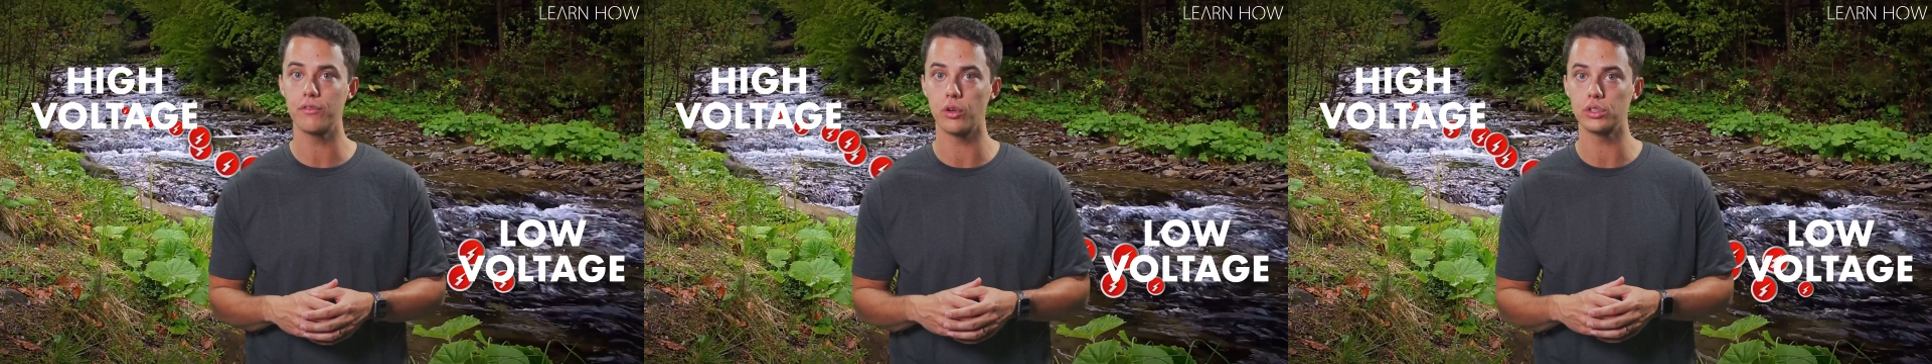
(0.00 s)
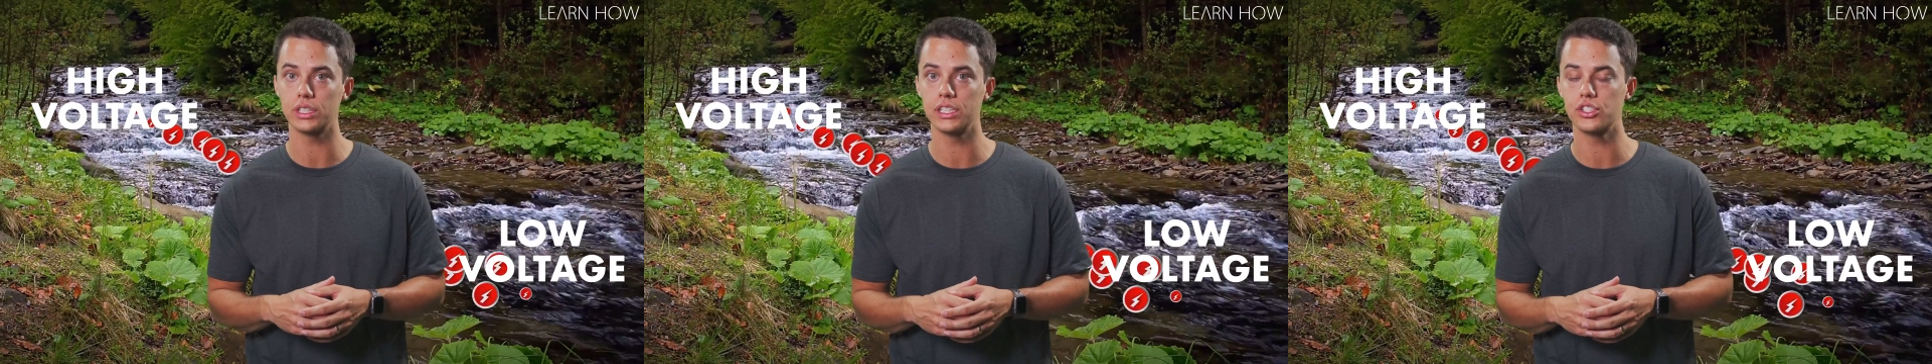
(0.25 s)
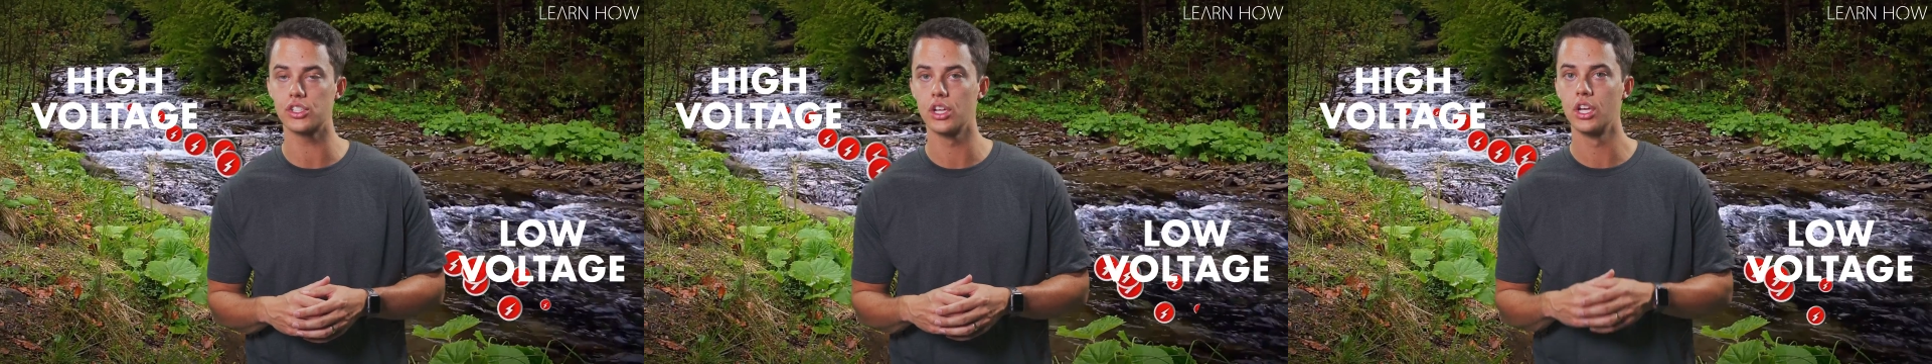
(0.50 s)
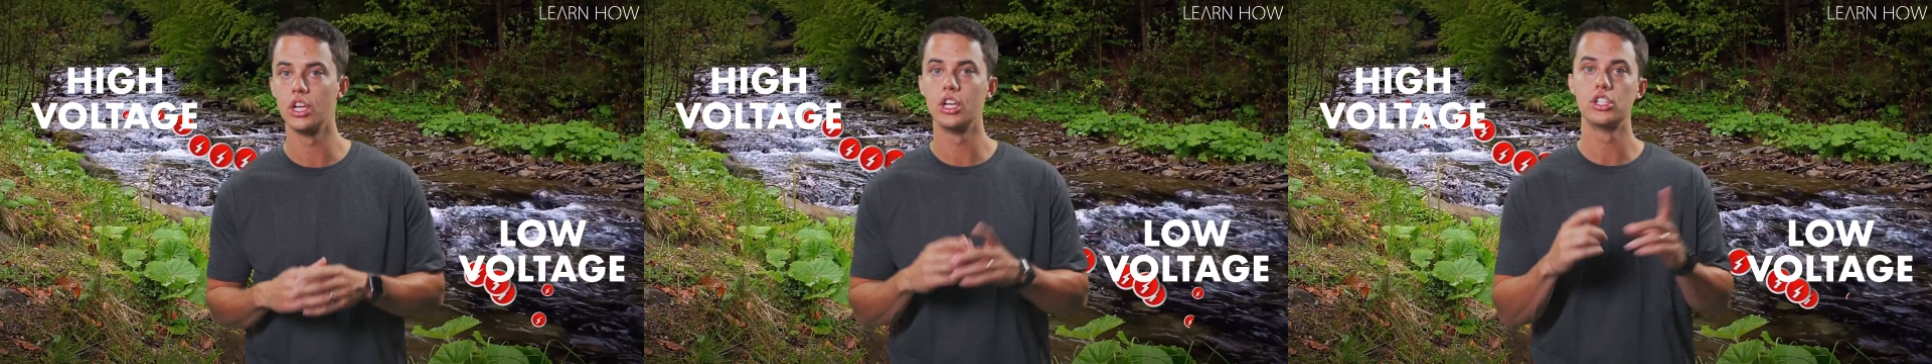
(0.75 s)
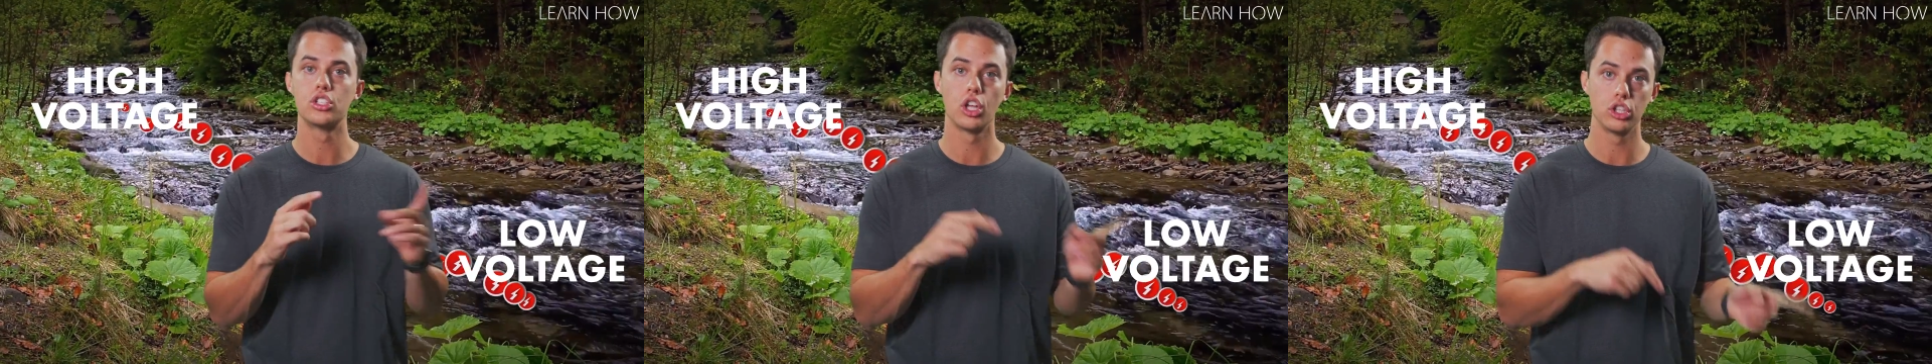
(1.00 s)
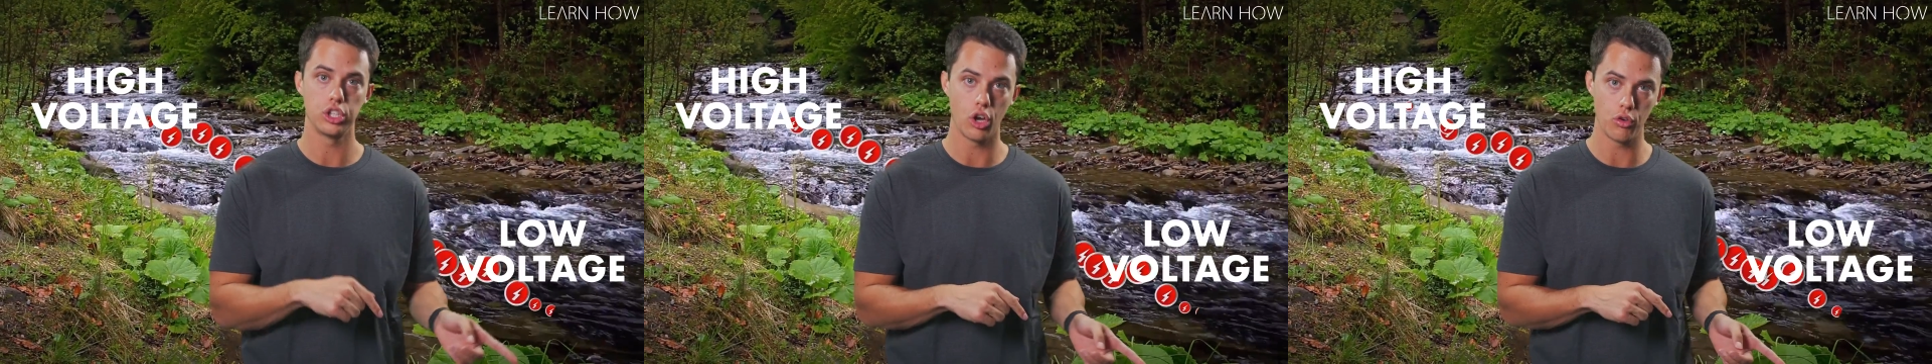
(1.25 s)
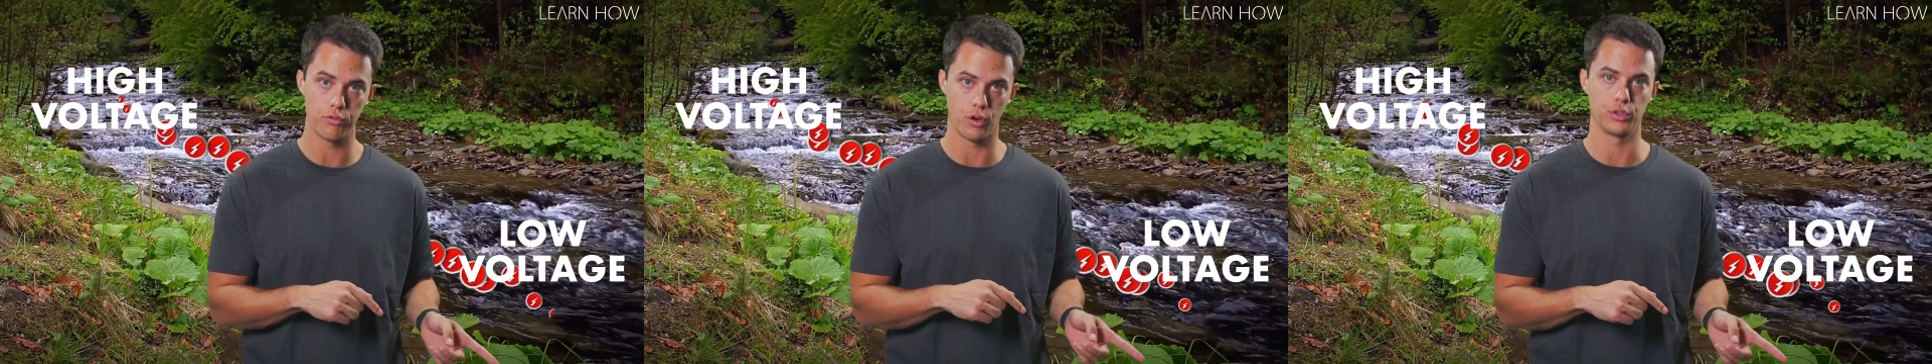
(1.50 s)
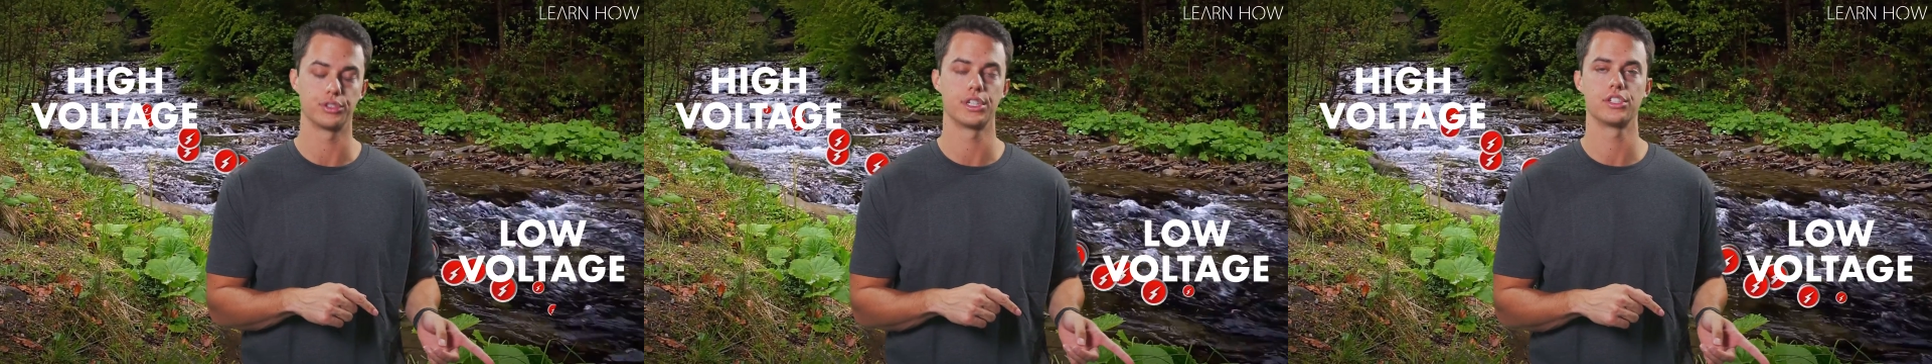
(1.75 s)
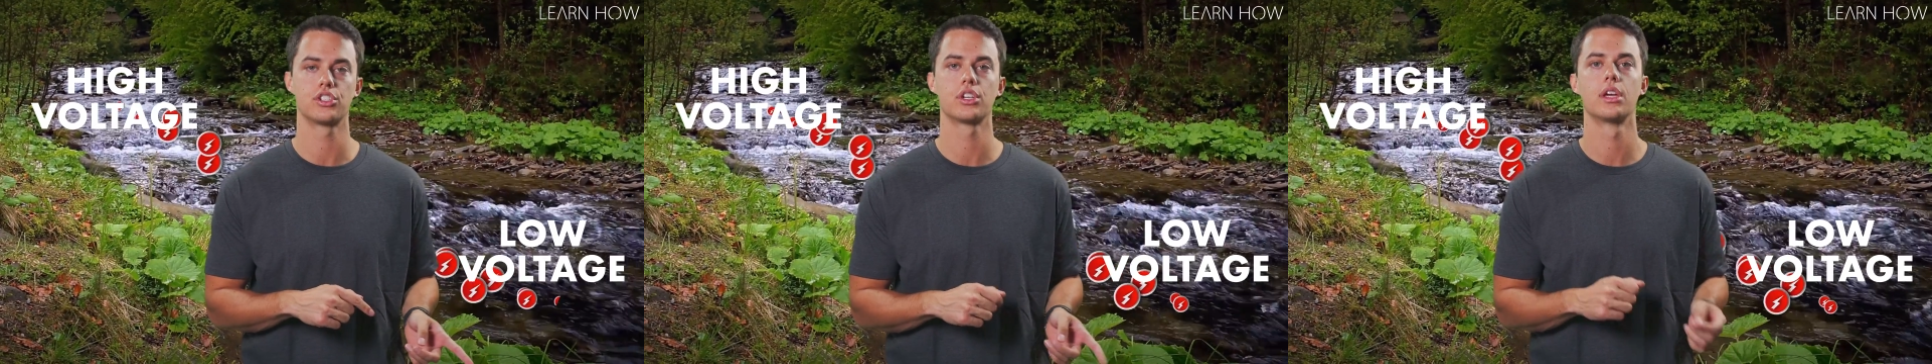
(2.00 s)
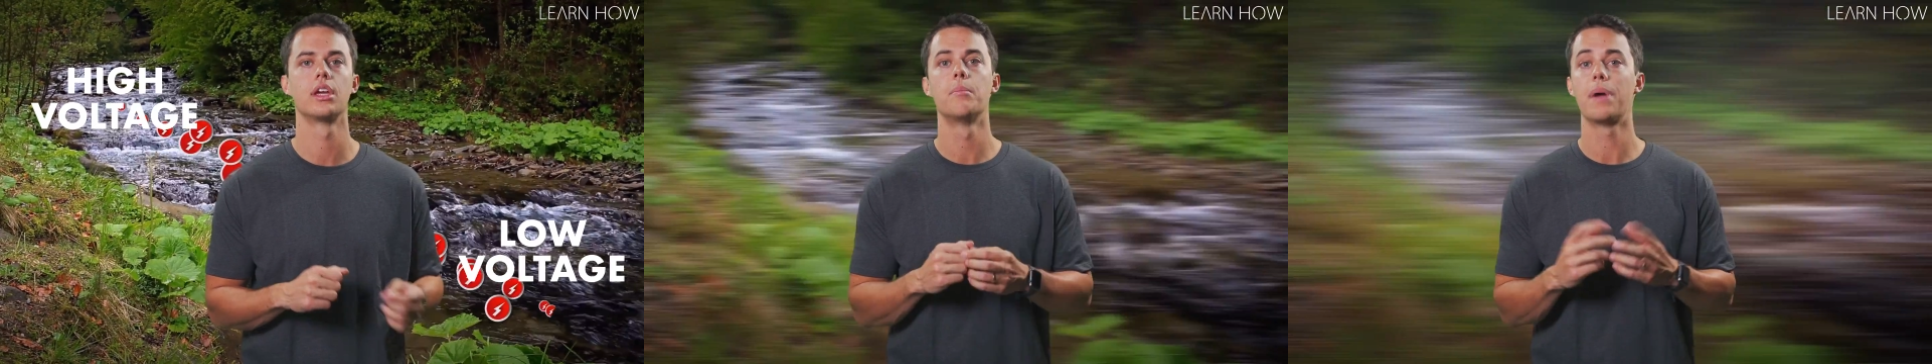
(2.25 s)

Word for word: voltage to low voltage.